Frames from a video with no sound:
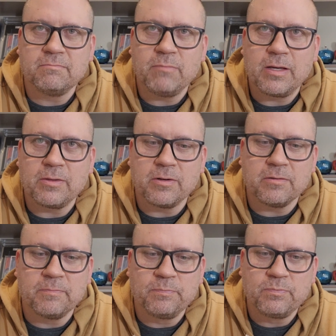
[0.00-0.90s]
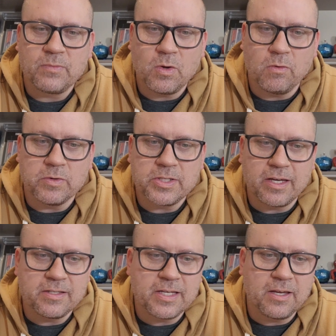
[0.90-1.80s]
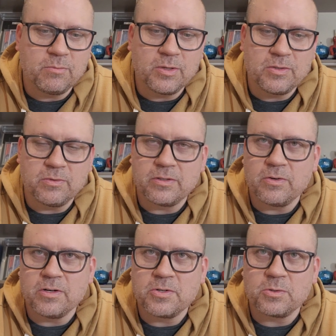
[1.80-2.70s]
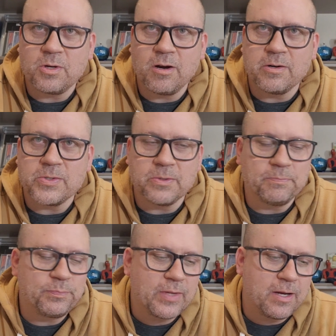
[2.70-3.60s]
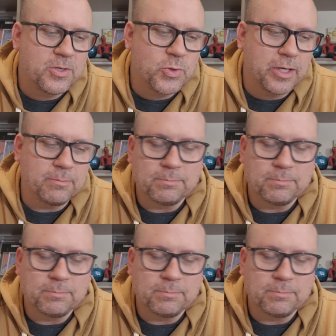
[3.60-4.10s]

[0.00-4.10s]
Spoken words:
make their oversized item into a traditional card. So I enjoy it.